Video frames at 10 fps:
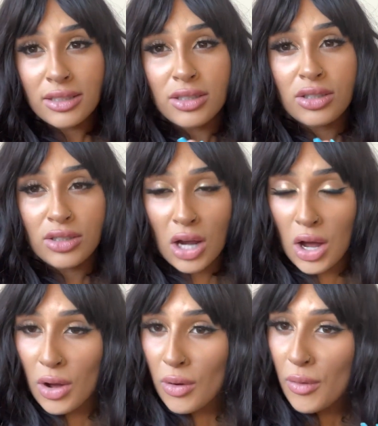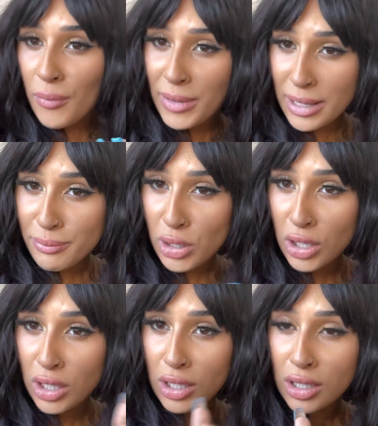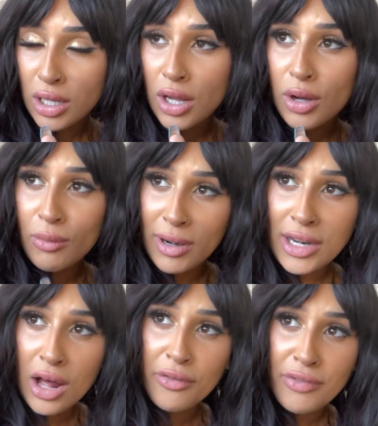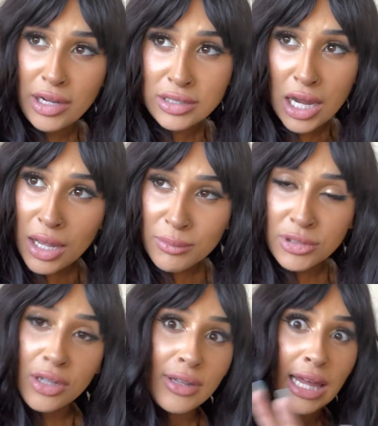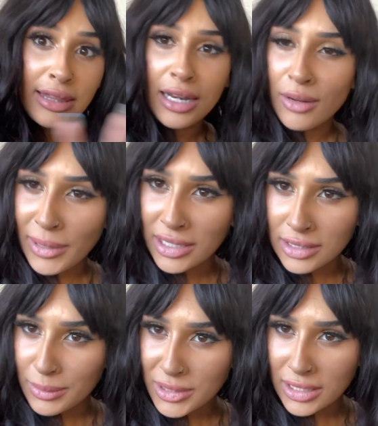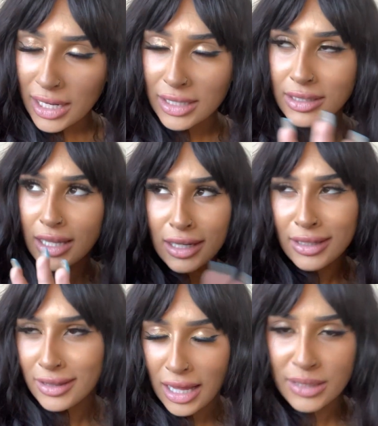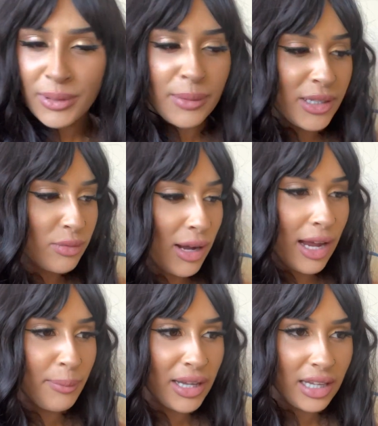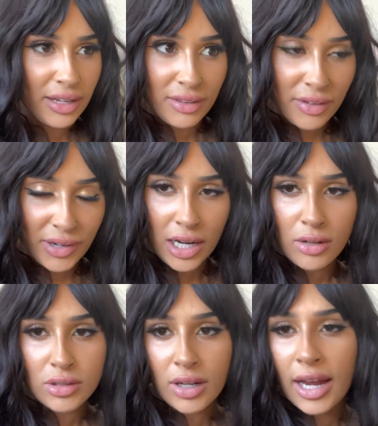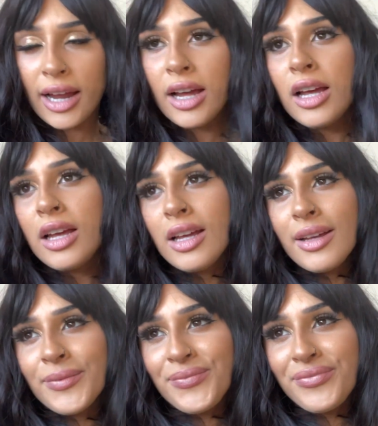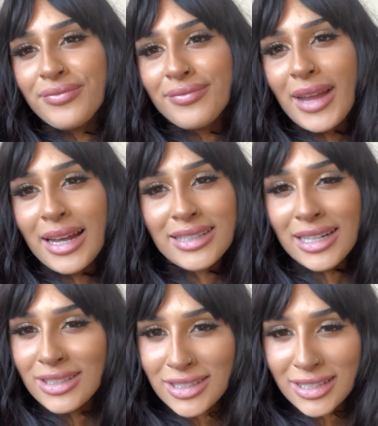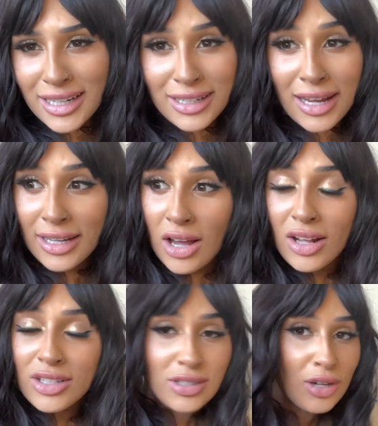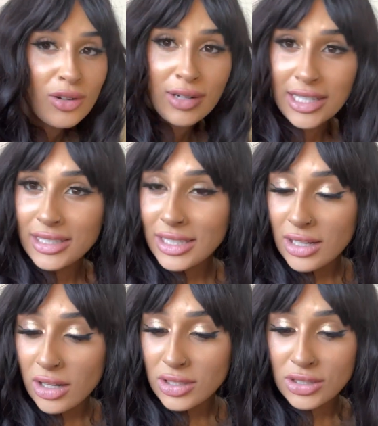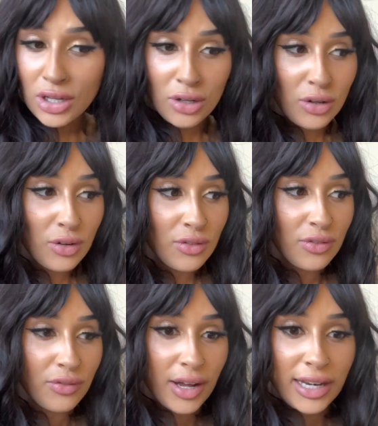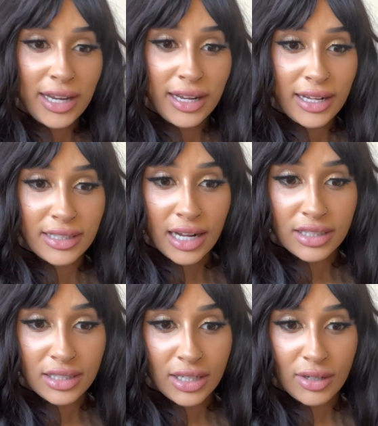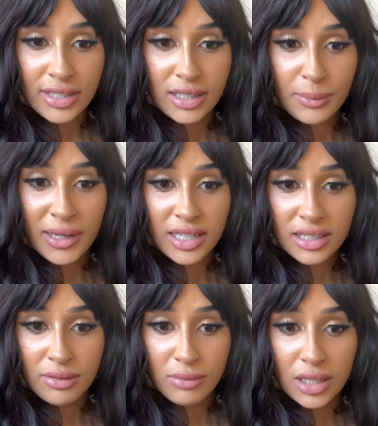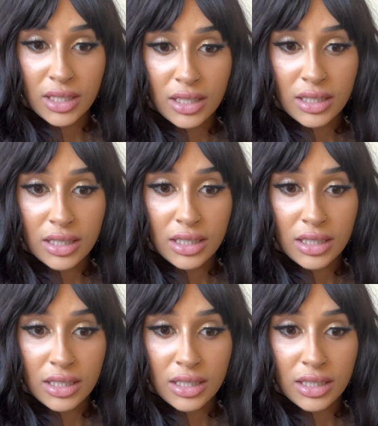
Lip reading: show people where y'all fucked up so that they don't make the same mistakes. Like, that's pretty much why I made like the videos, okay? And it's interesting, like, y'all are so crazy, y'all are so funny. It's actually crazy because it wouldn't,